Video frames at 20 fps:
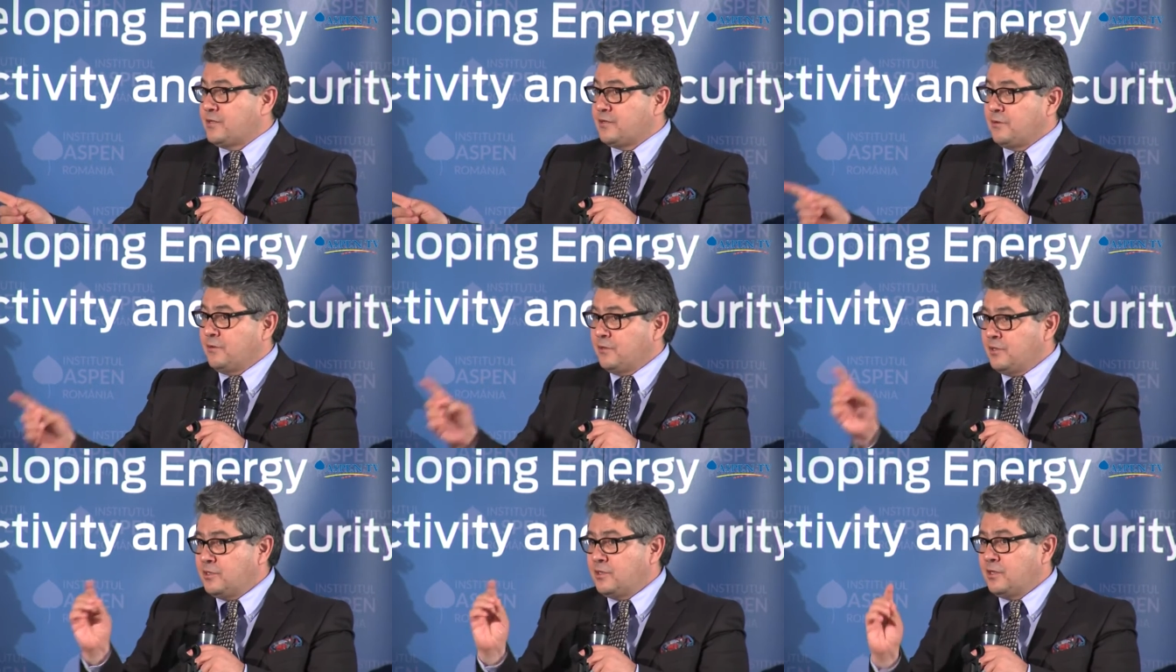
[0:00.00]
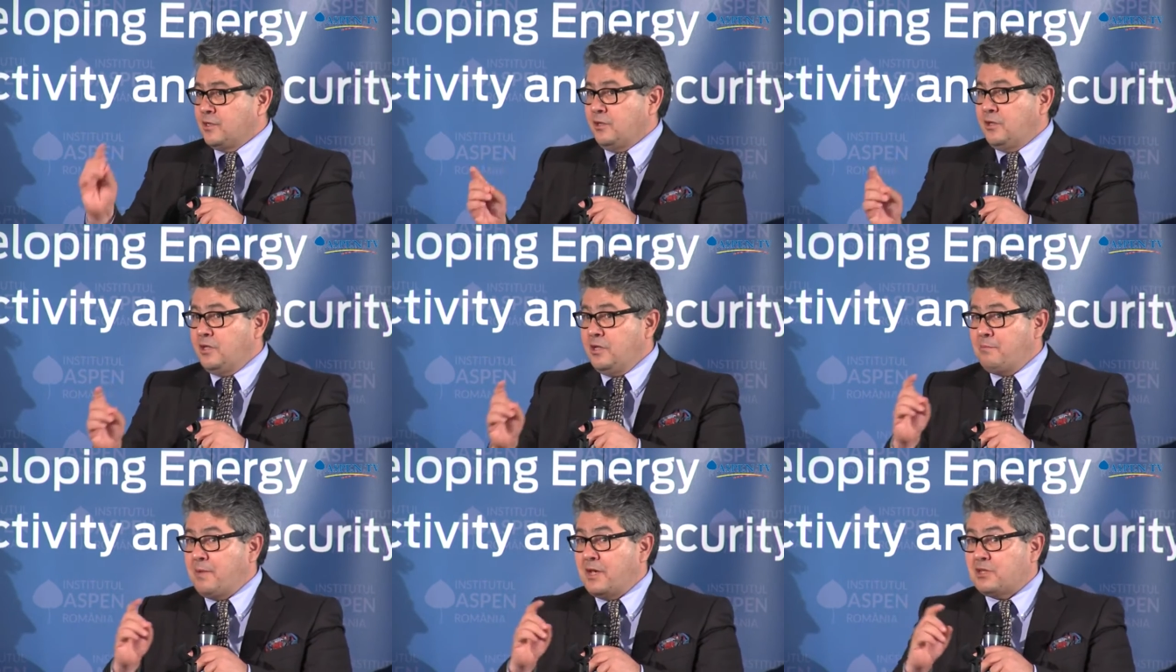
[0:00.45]
So this is a
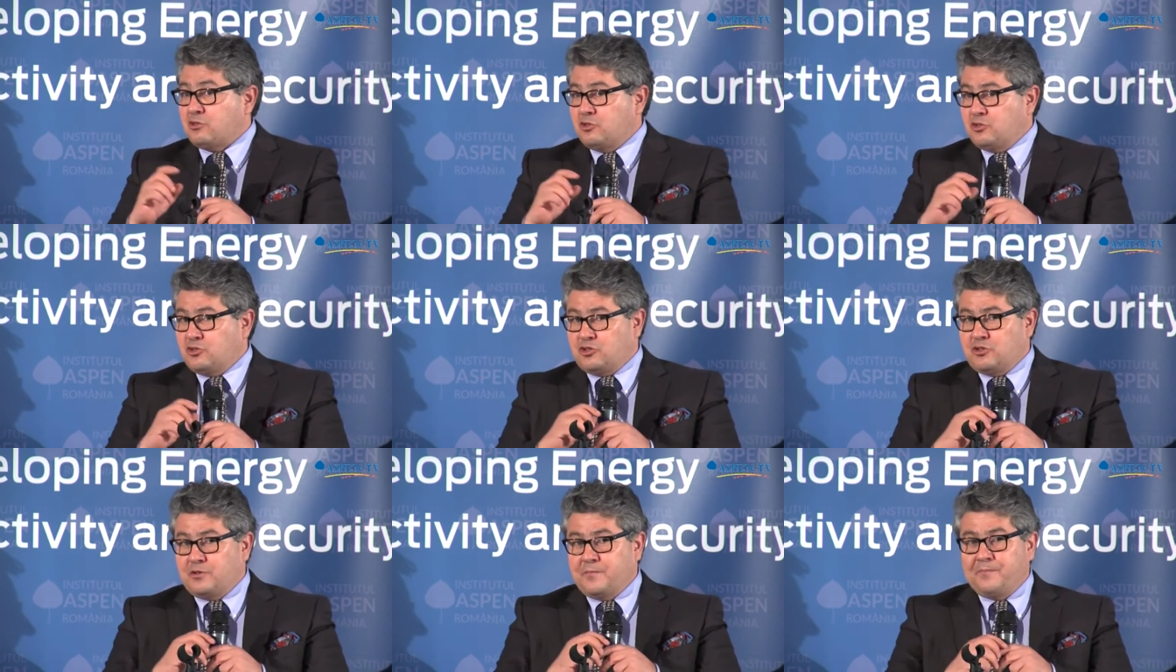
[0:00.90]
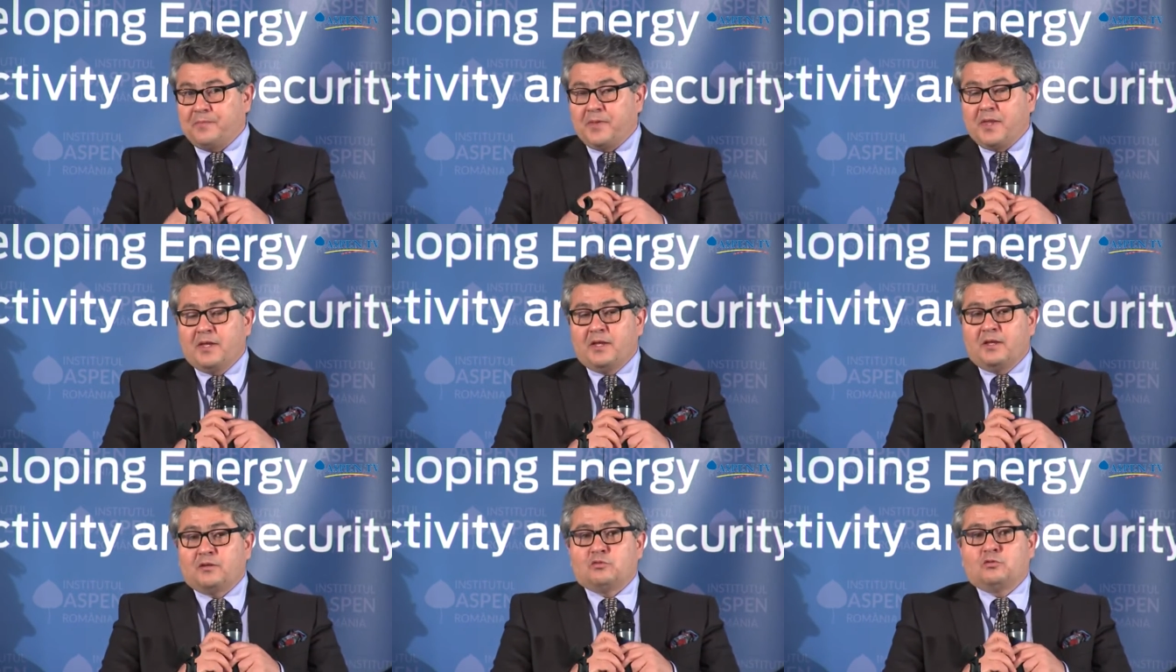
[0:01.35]
key message
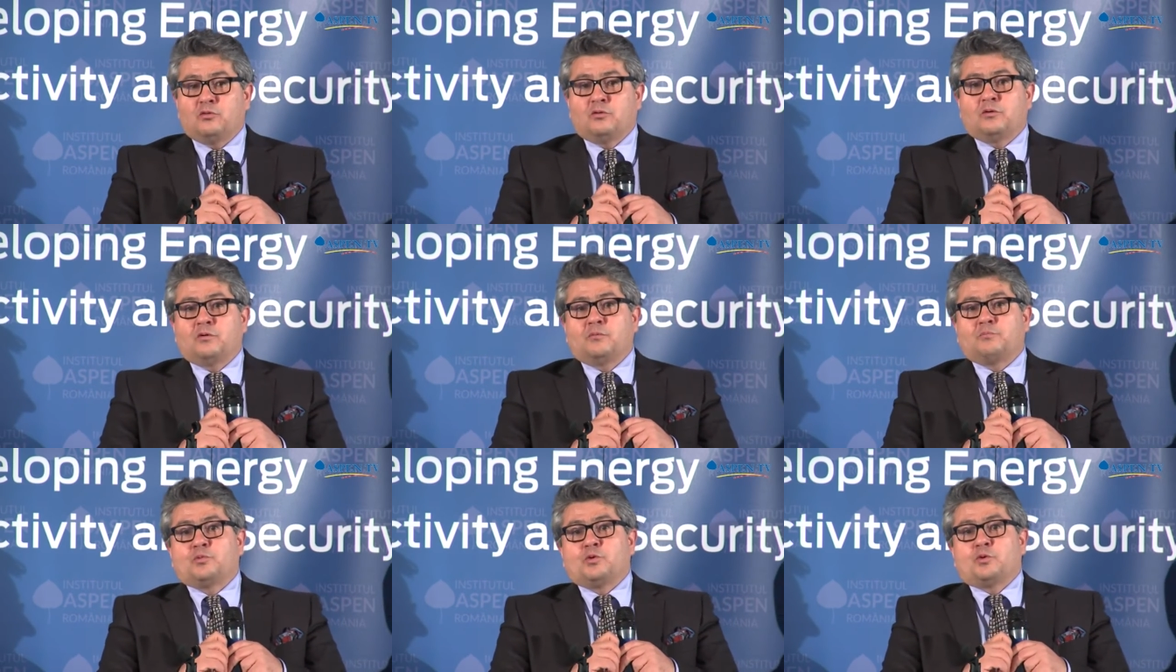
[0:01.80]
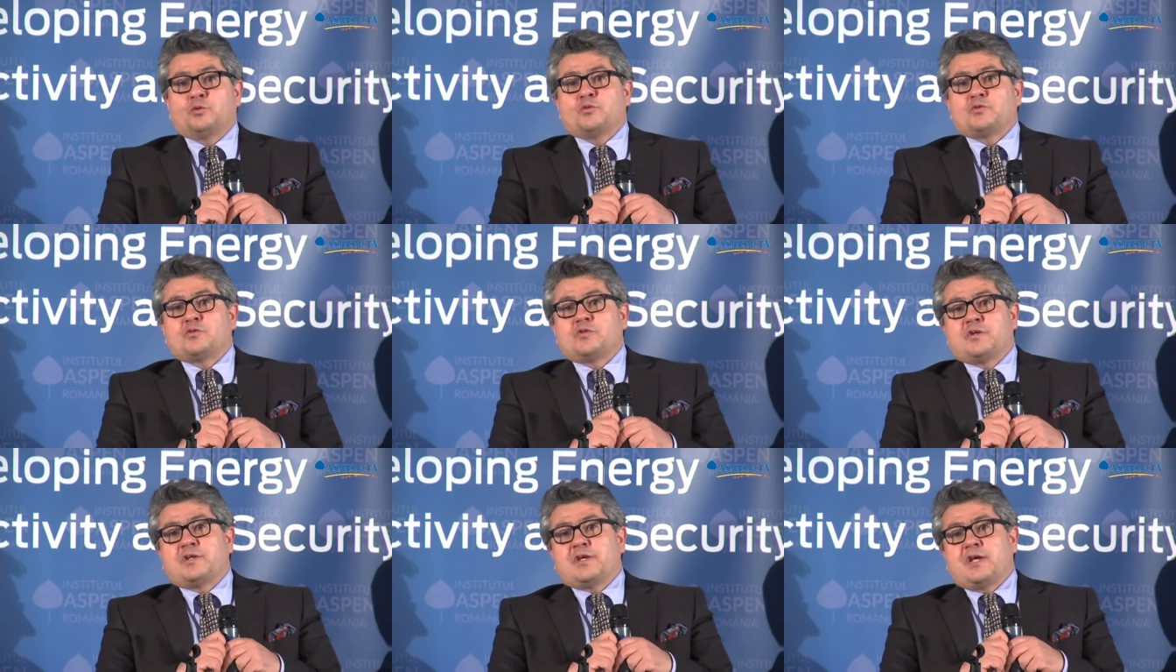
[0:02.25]
to
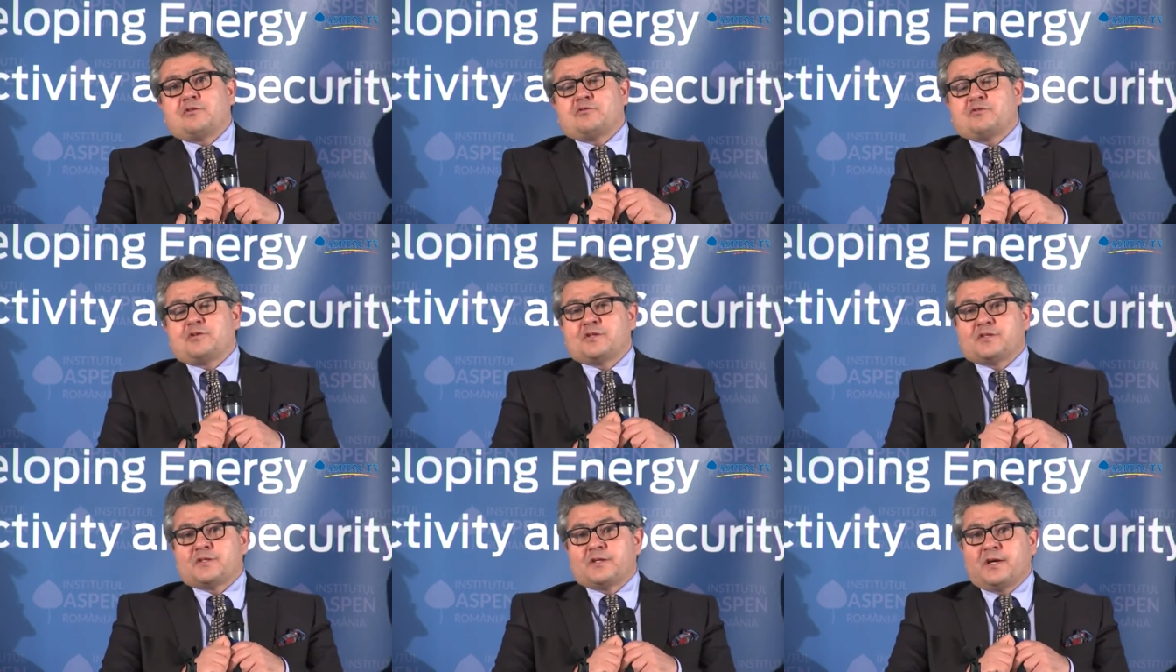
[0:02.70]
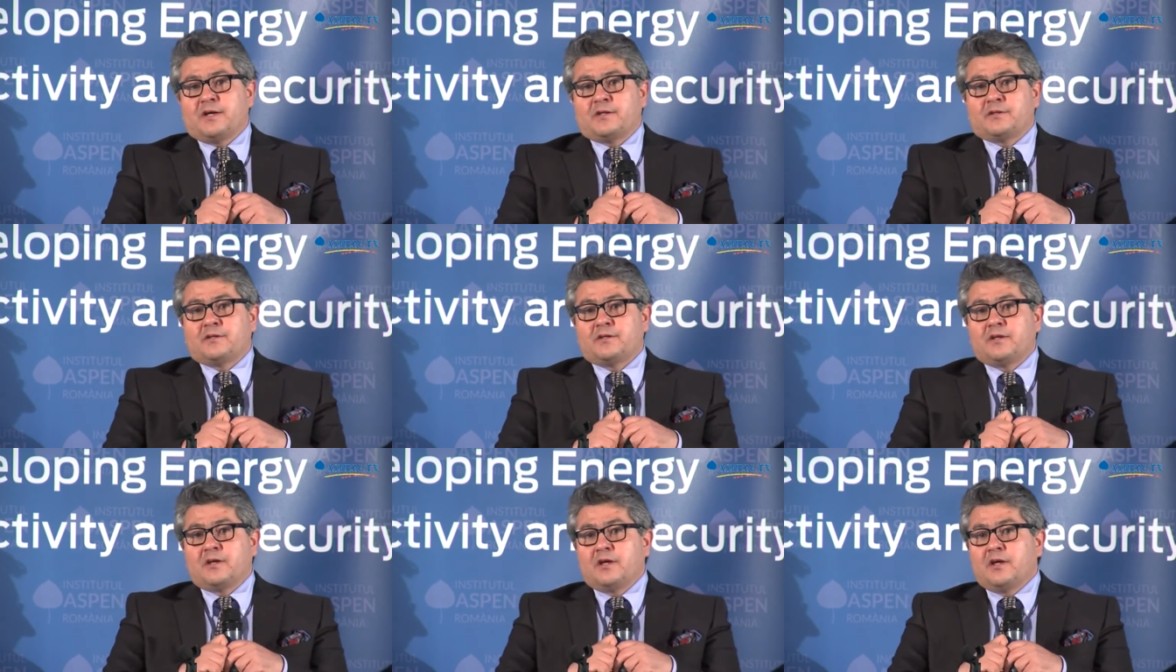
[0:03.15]
producing countries,
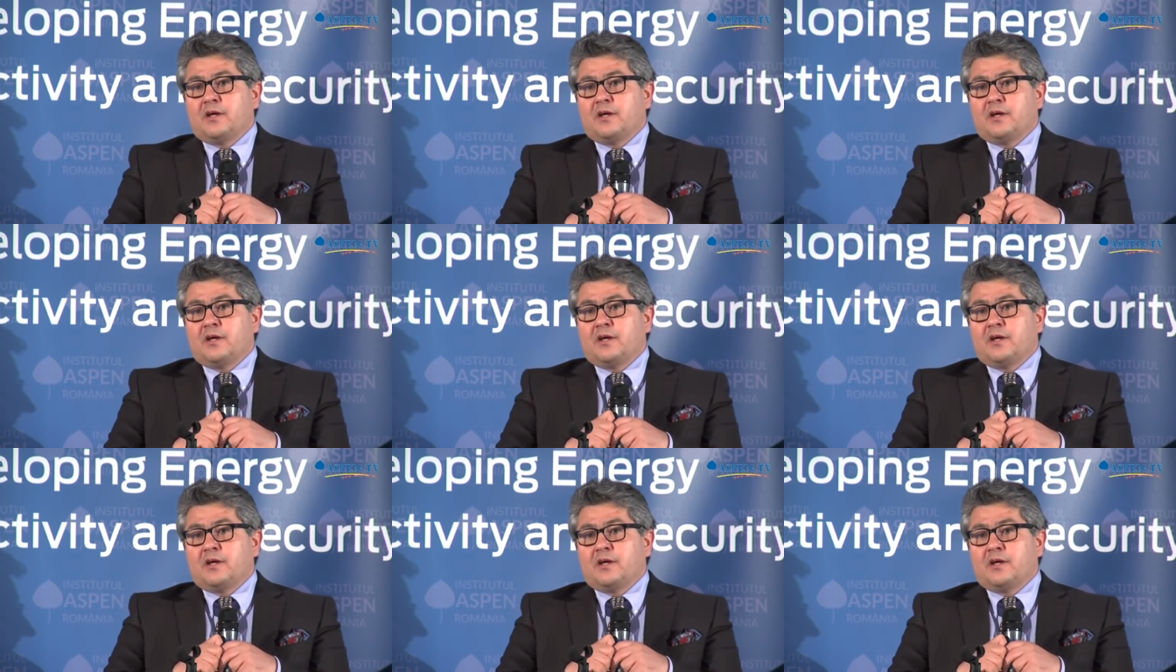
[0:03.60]
that